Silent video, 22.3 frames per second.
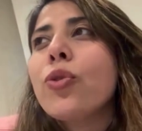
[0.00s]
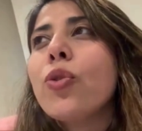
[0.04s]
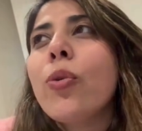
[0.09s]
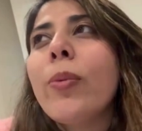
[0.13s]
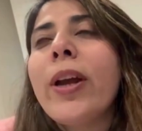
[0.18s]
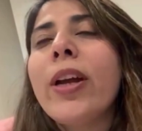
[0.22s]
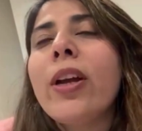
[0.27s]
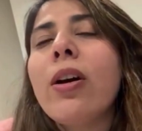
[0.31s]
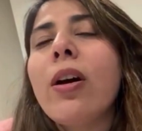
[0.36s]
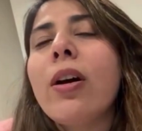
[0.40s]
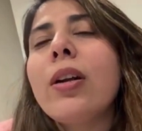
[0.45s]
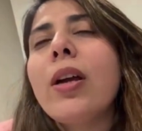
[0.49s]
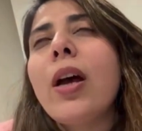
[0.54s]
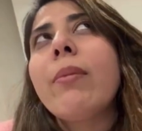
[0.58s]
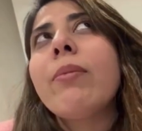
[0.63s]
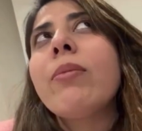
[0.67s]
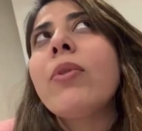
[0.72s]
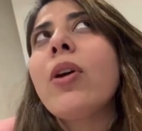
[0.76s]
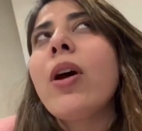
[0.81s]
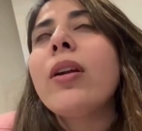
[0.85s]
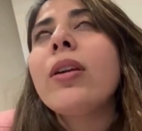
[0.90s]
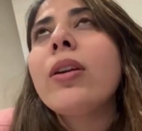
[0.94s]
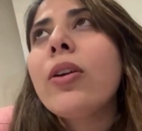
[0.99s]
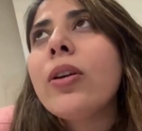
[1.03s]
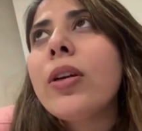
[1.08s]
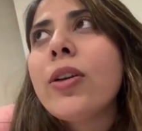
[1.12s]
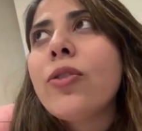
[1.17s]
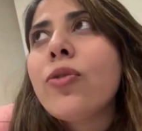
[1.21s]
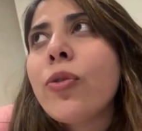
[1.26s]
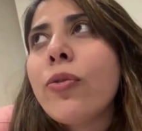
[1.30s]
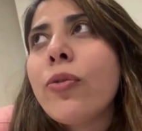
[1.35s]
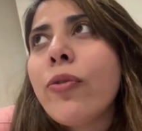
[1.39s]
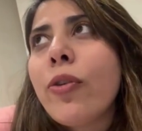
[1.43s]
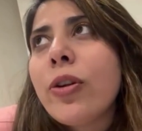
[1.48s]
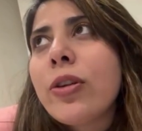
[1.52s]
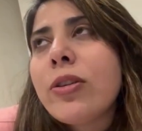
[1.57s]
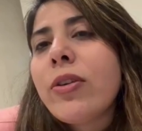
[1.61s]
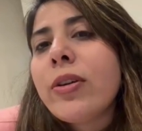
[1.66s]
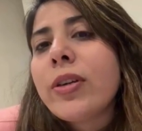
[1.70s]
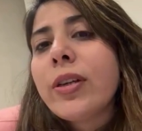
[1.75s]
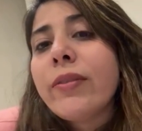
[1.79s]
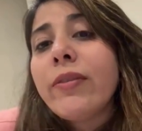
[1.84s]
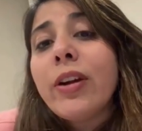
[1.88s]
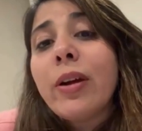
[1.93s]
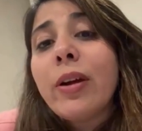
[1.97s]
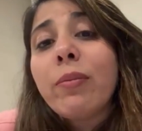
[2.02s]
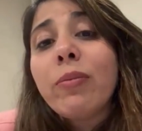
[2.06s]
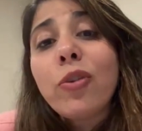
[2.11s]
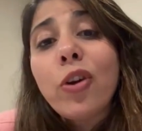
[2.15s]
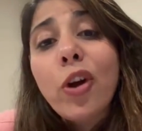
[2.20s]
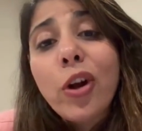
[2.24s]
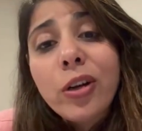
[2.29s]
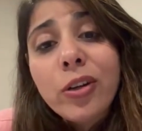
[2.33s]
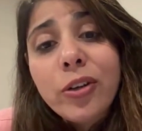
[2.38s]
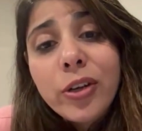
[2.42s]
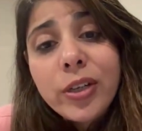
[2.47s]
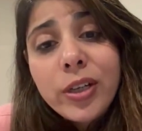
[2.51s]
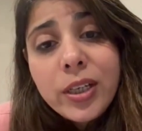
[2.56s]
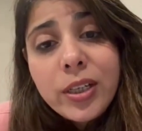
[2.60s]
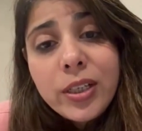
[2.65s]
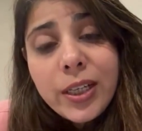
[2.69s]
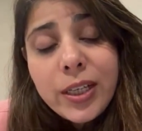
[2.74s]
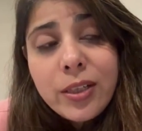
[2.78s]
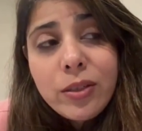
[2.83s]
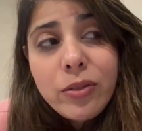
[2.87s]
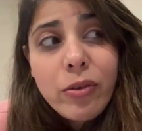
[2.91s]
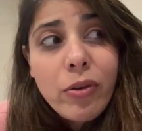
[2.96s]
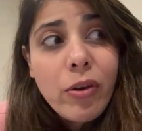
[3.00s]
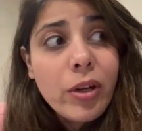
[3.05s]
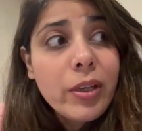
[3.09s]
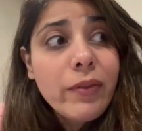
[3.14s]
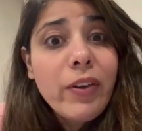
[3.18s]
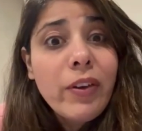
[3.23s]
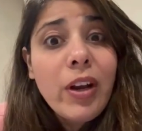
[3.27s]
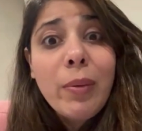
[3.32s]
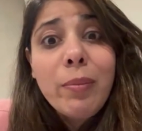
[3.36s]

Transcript: Oh my god, I'm not good at true false not given, I'm not good at yes no not given,